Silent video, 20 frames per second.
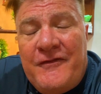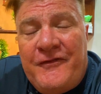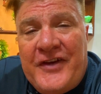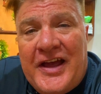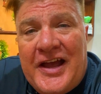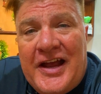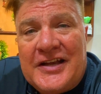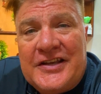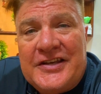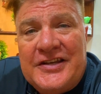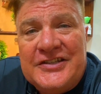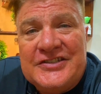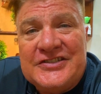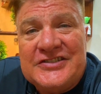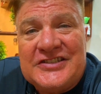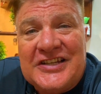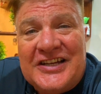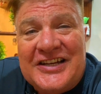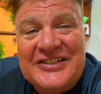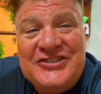In fact,
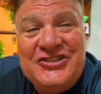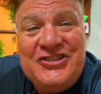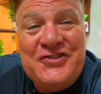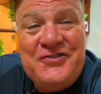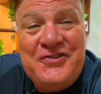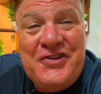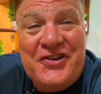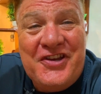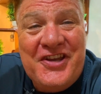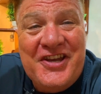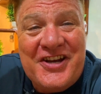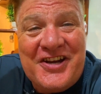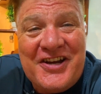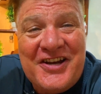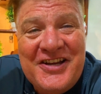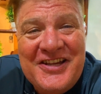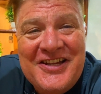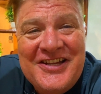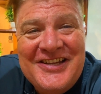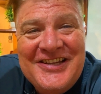his uh, junior
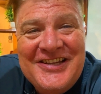year,